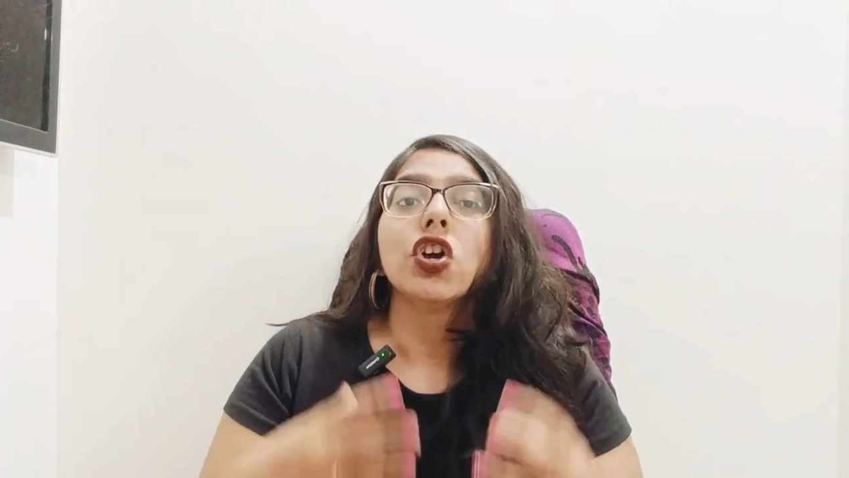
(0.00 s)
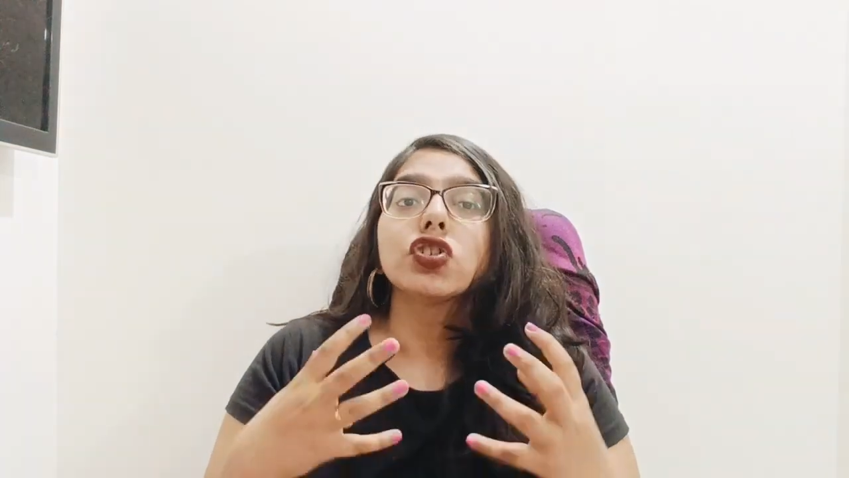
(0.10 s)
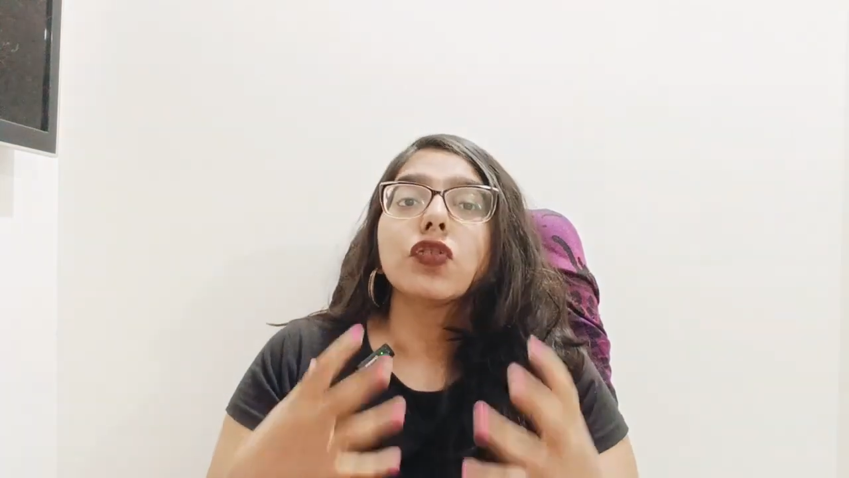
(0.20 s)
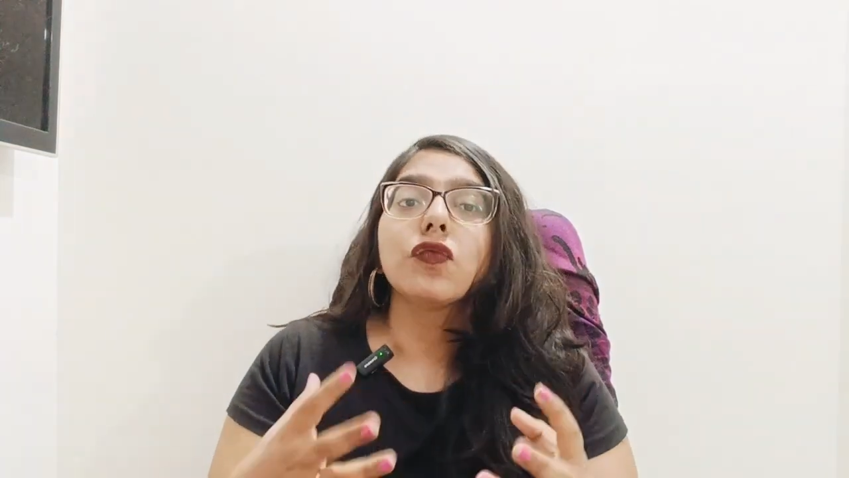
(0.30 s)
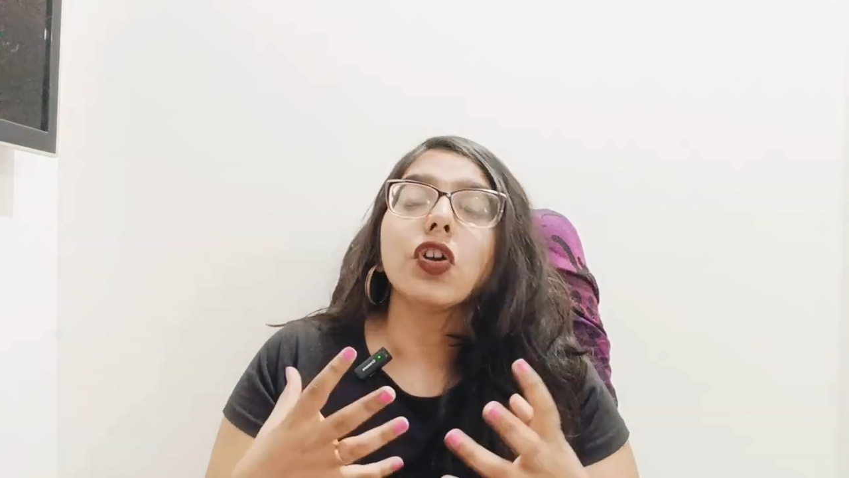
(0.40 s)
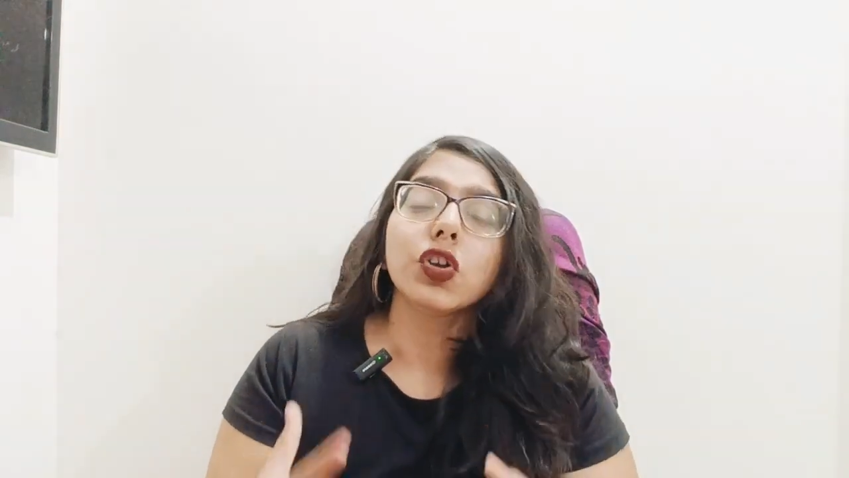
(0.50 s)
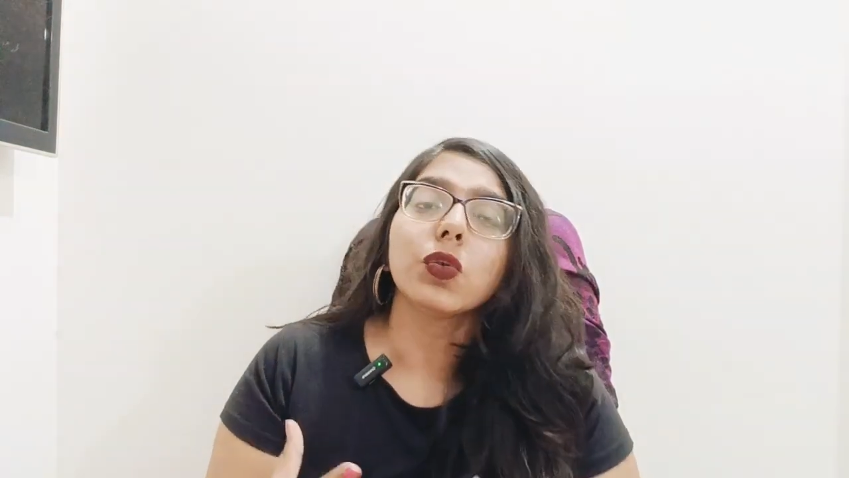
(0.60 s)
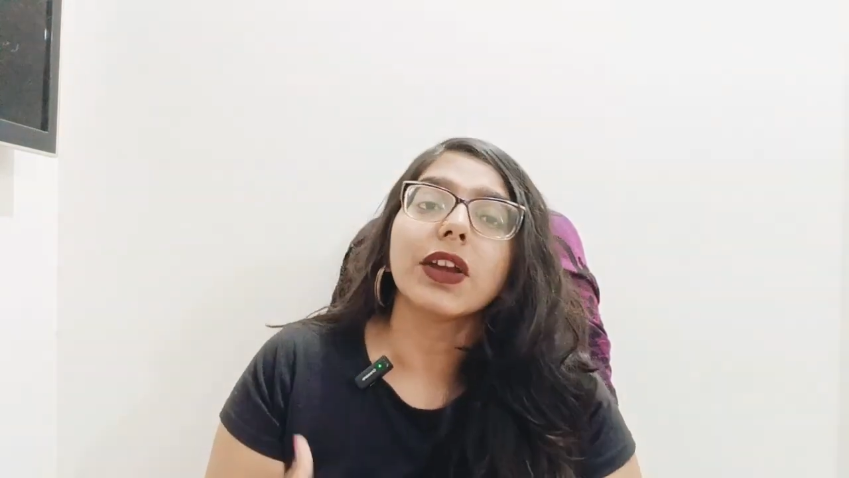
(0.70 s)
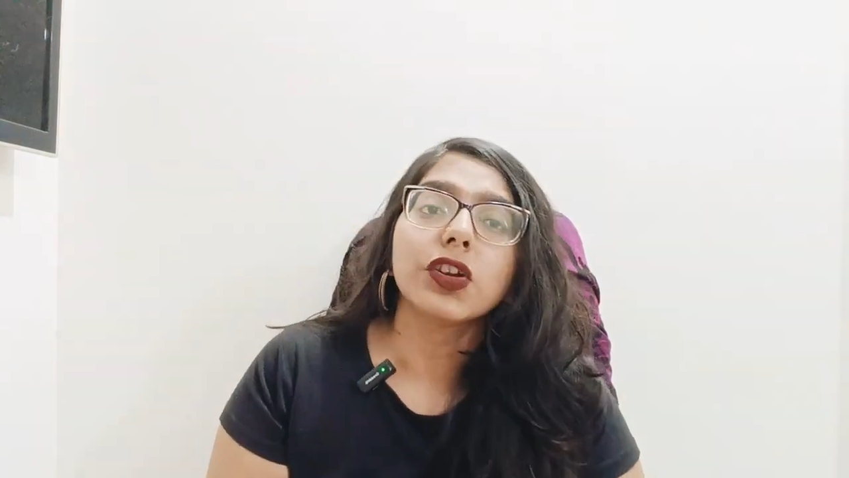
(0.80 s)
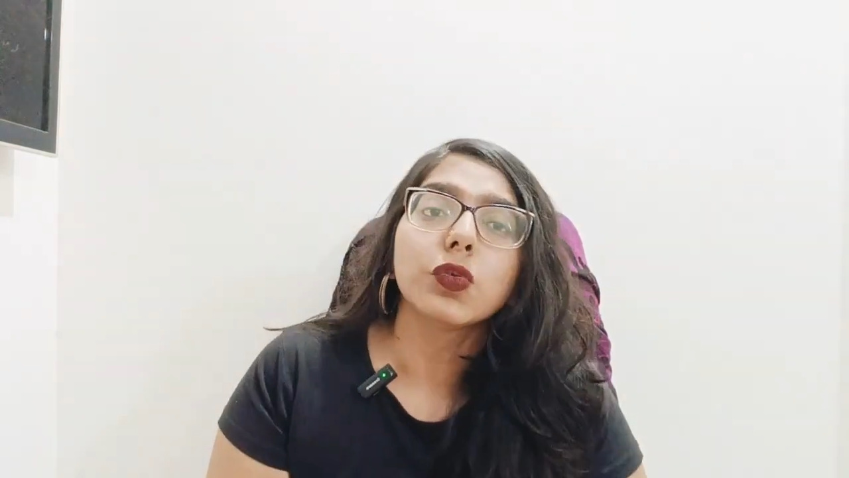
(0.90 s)
So what you
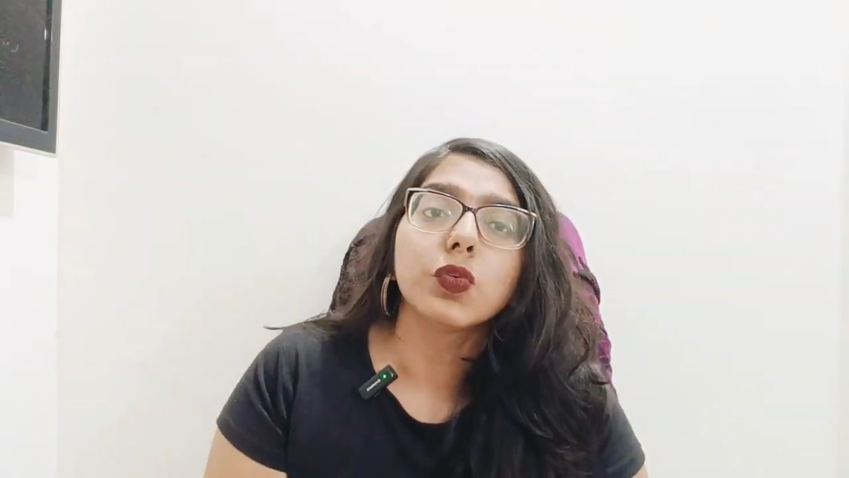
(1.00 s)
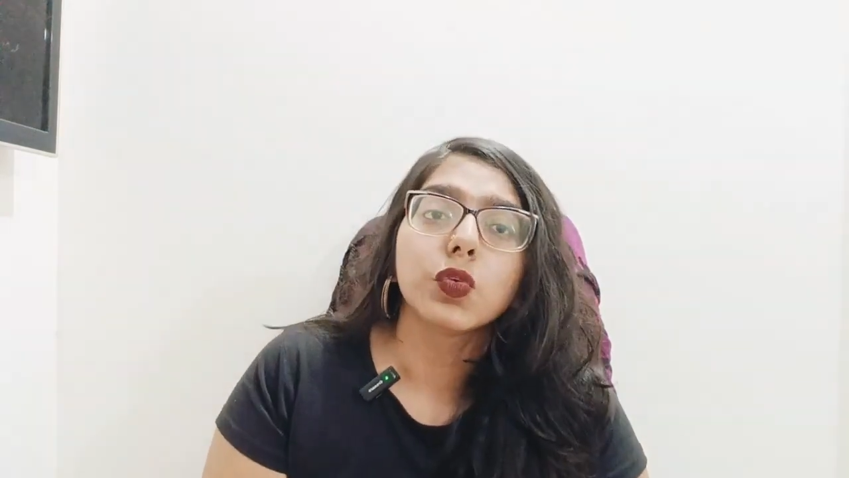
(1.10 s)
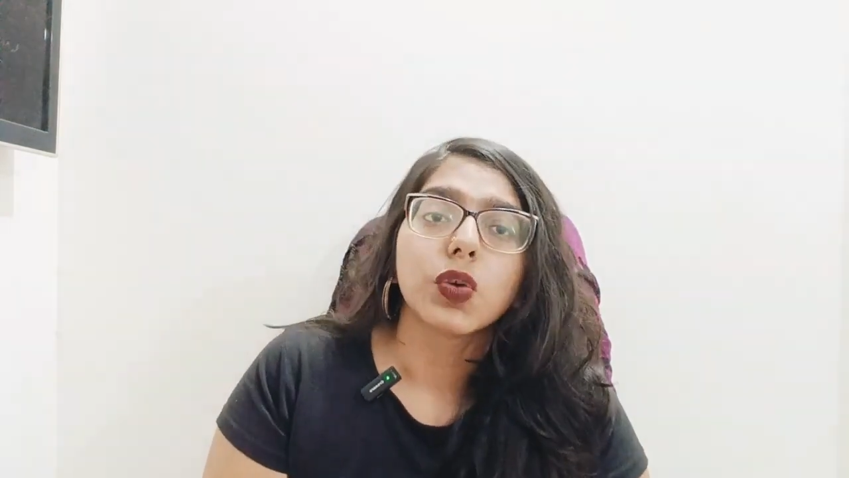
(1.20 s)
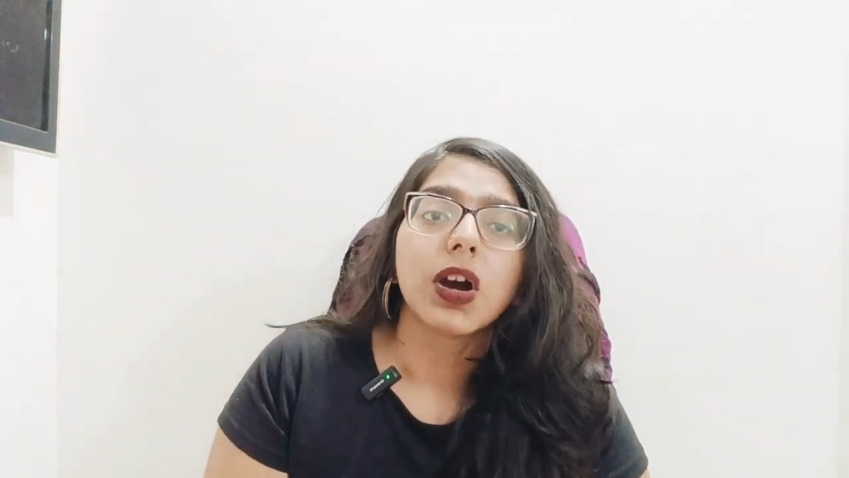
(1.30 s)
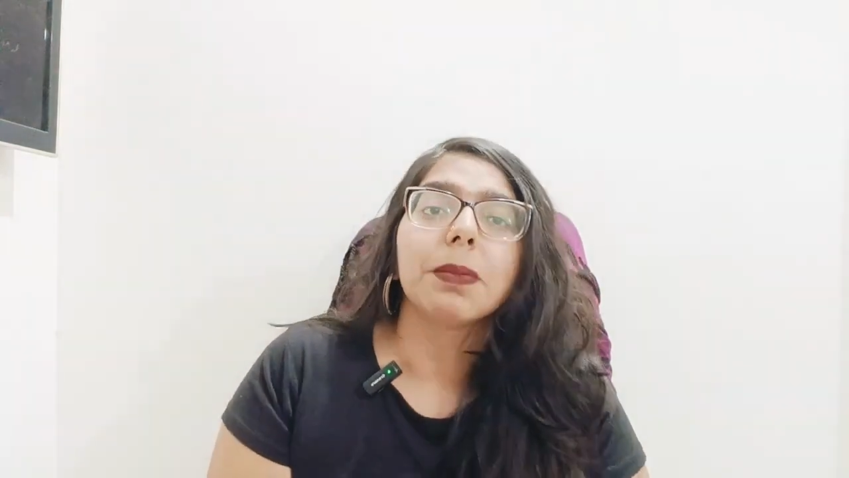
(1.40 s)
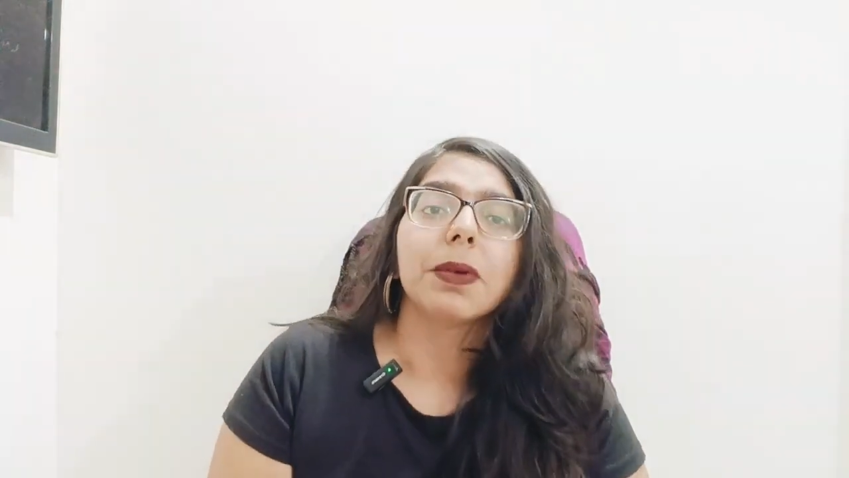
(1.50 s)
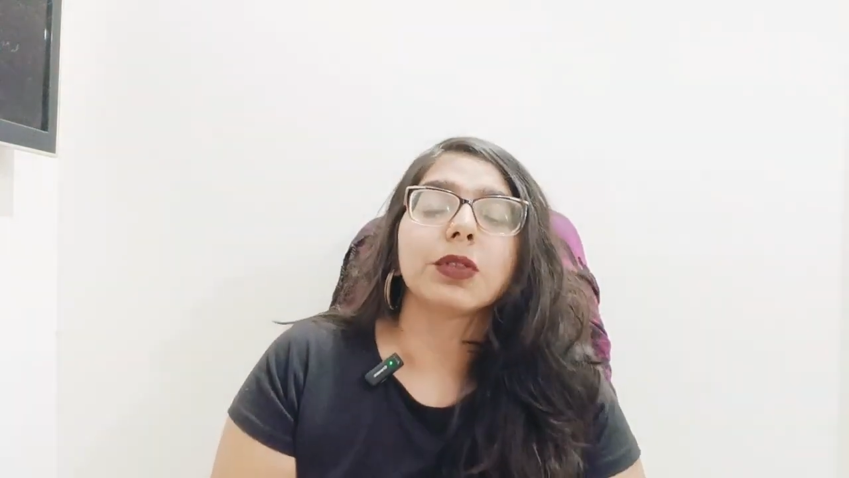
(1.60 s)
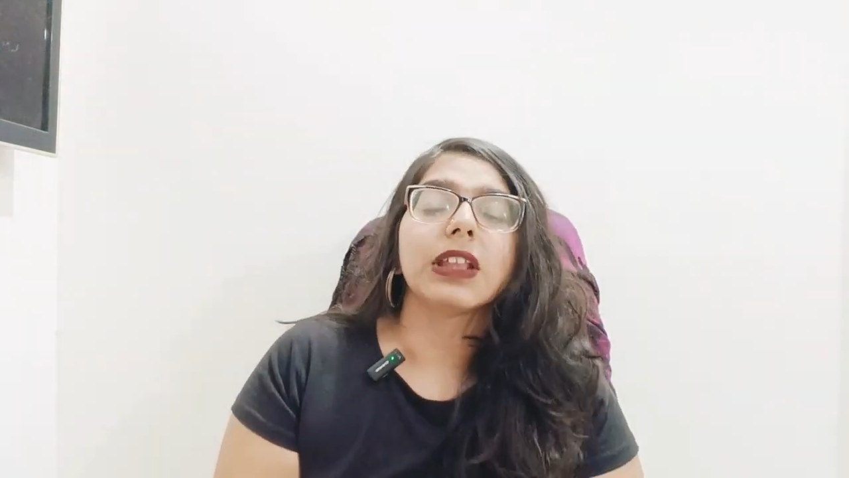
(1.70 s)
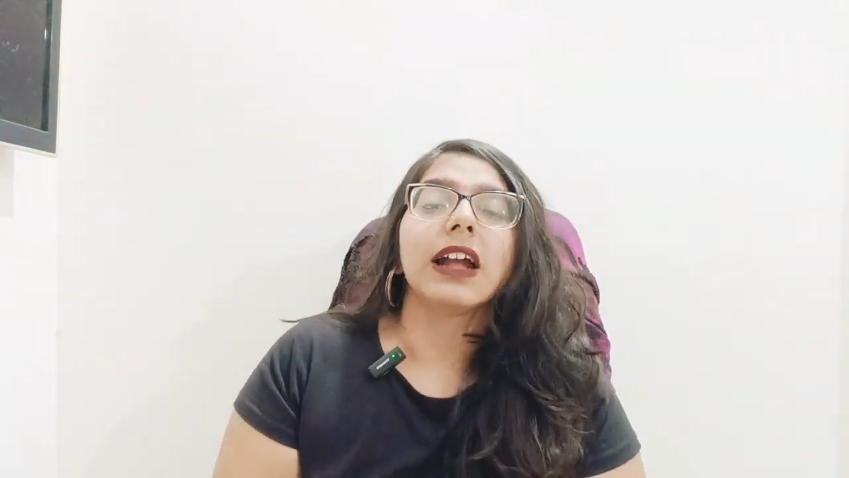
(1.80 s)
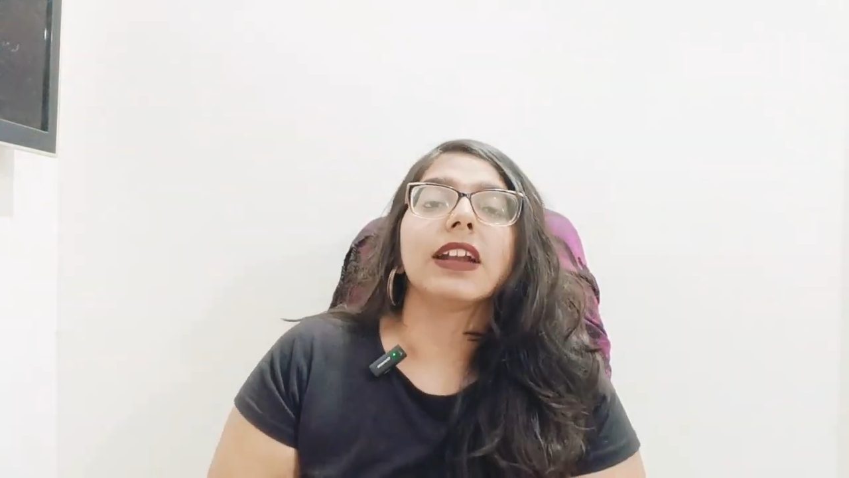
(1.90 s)
can do
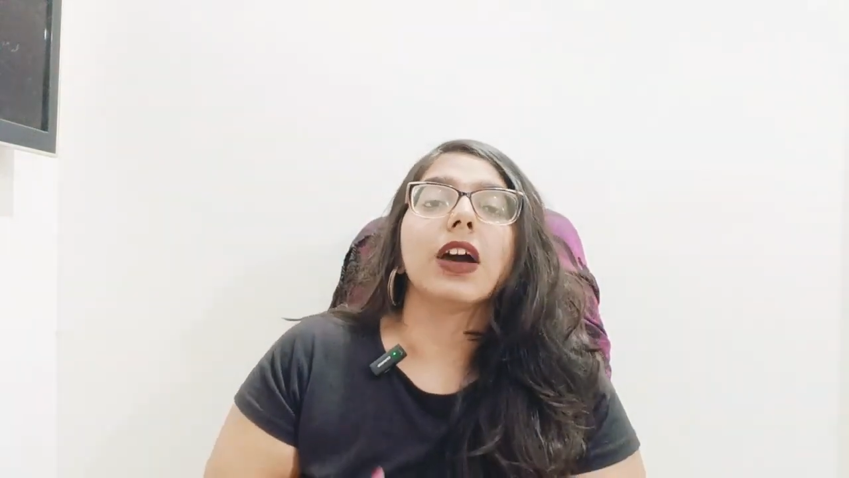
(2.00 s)
about that,